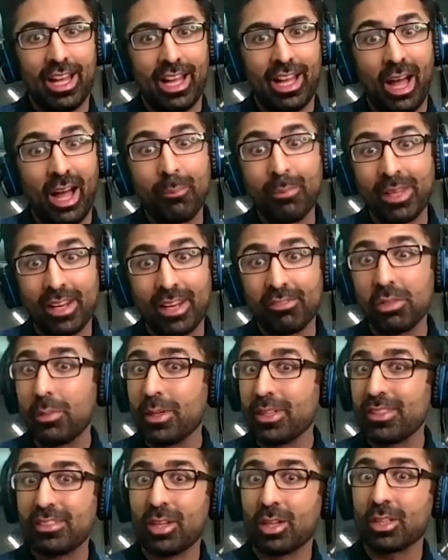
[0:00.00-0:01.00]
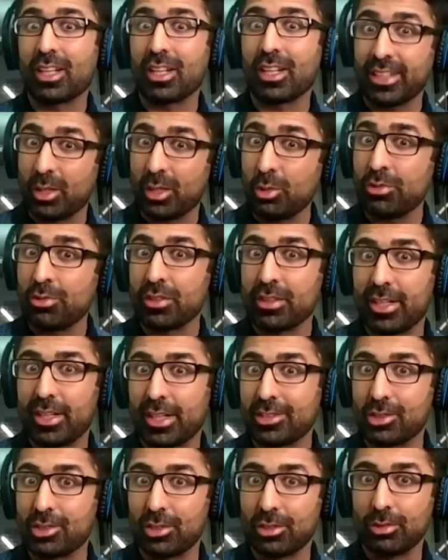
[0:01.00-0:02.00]
I mean, everybody's not cut out for
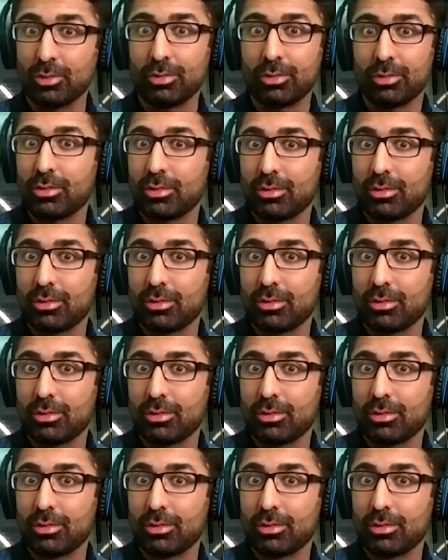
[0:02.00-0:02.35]
that, you know?